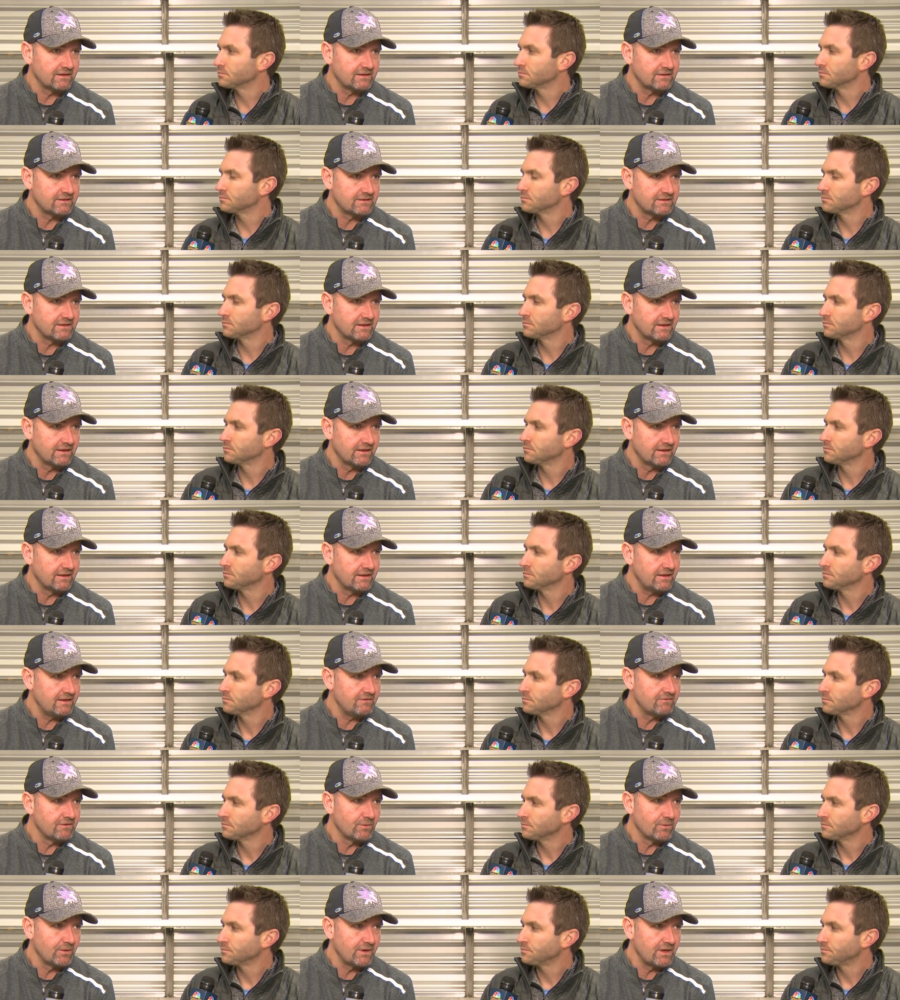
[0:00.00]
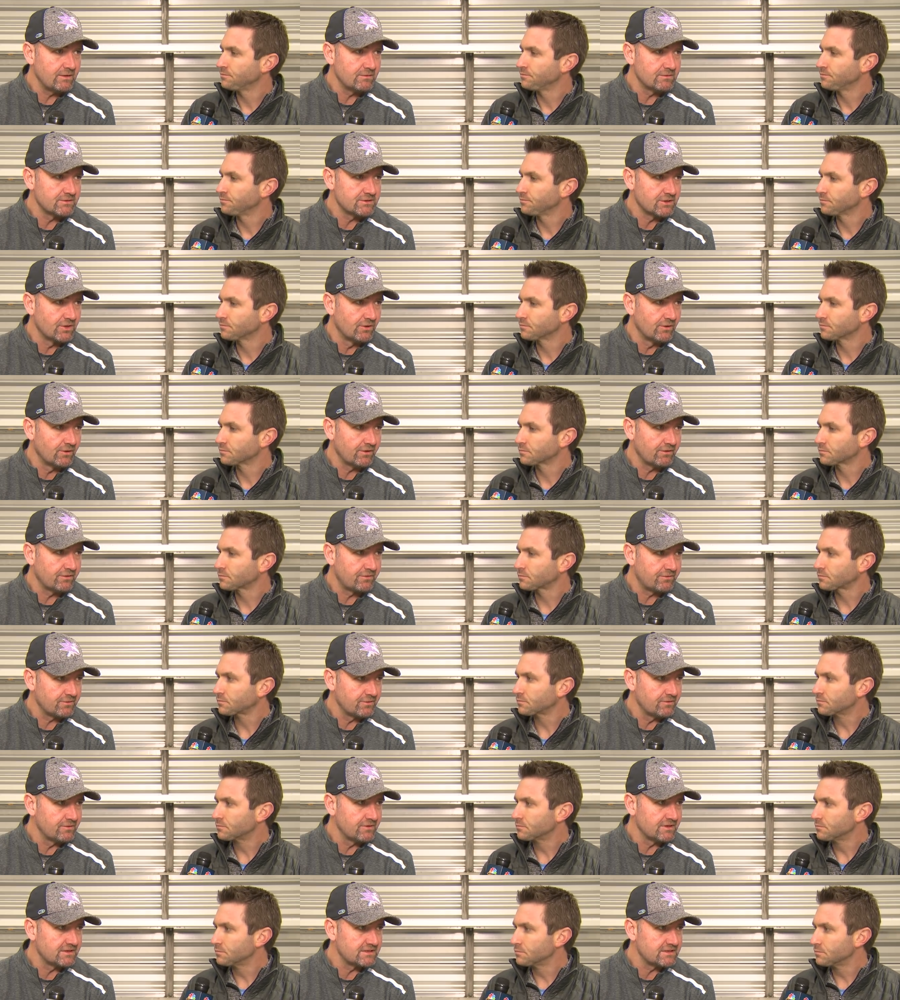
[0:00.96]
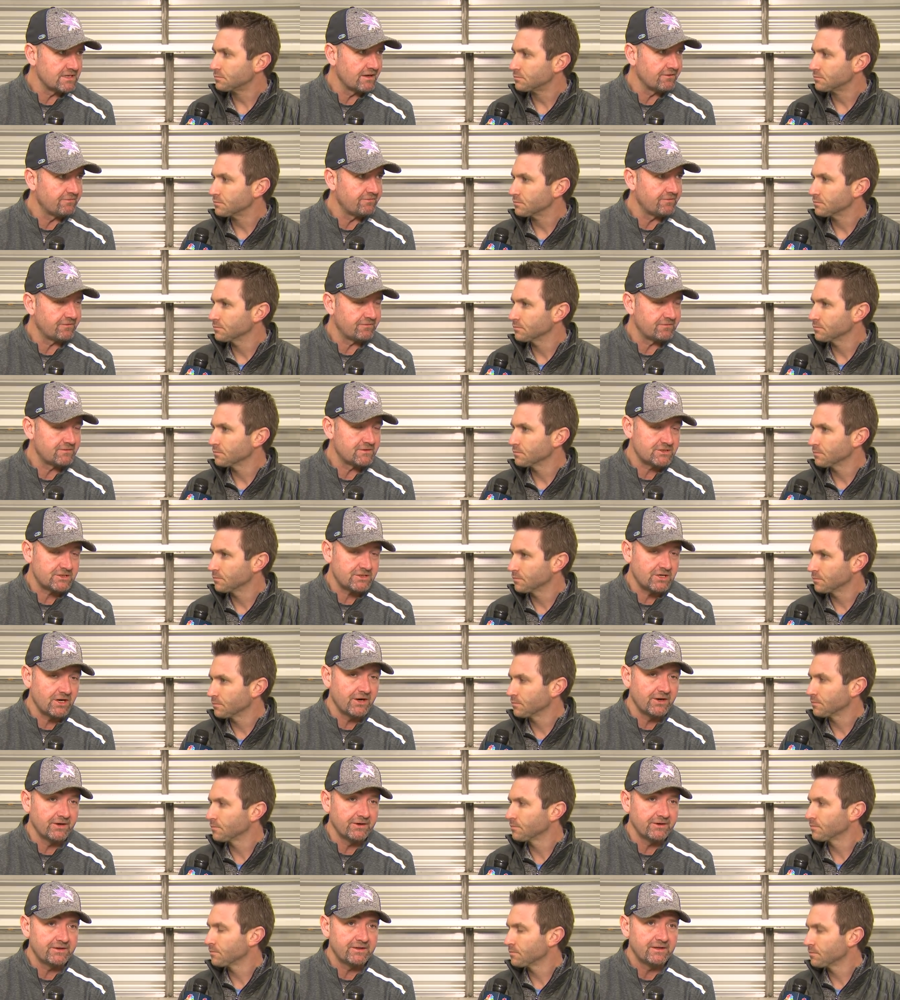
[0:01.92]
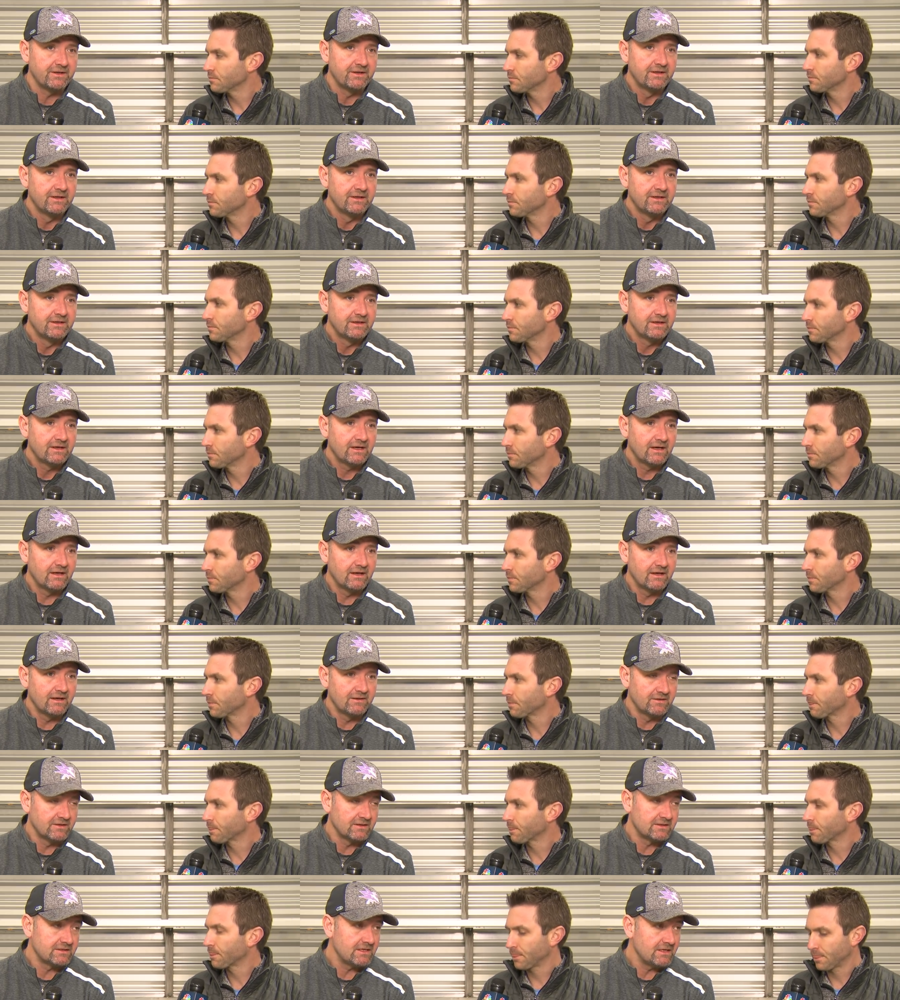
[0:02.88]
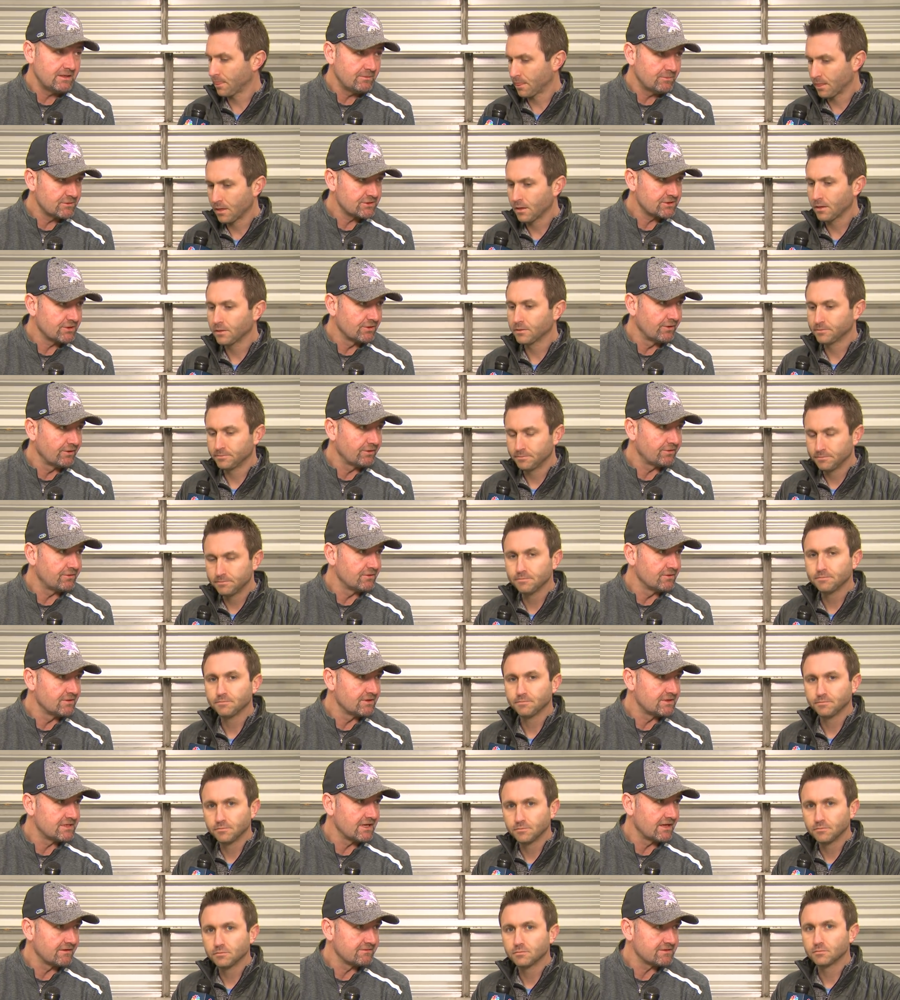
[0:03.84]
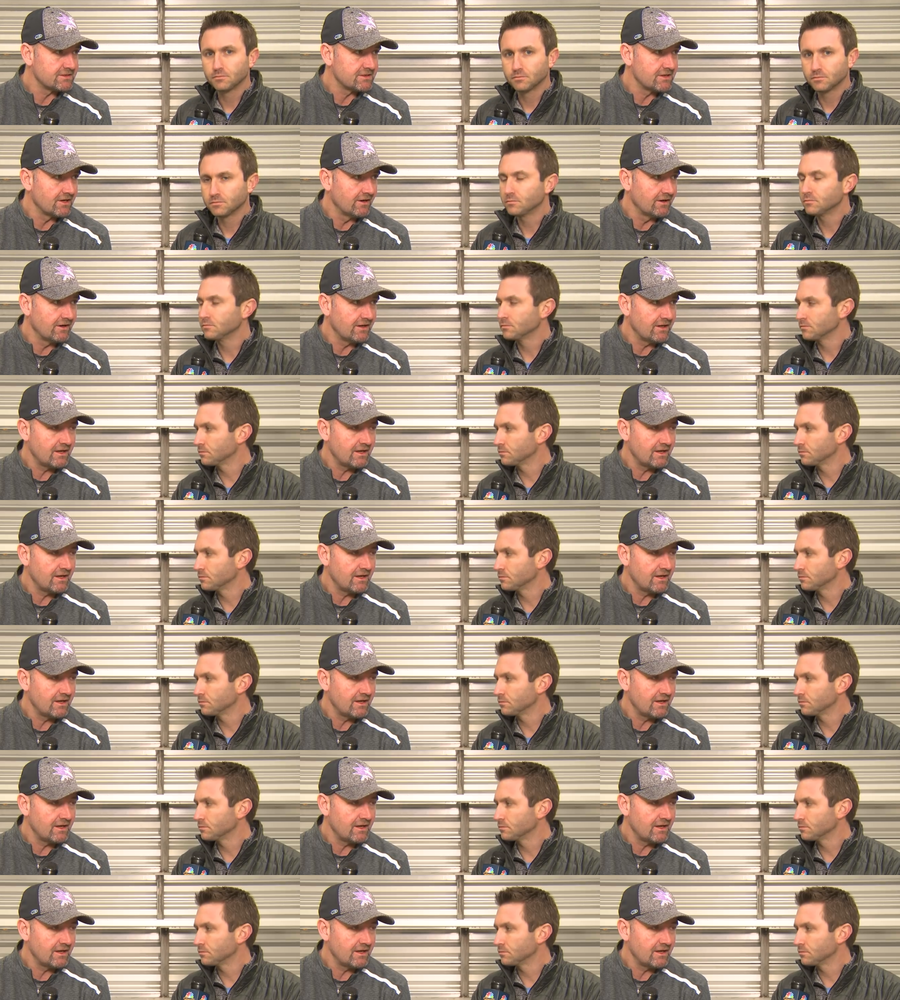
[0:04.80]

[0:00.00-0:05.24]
Speaker 1: that even when he was going through the tough start, and the team was going through the tough start,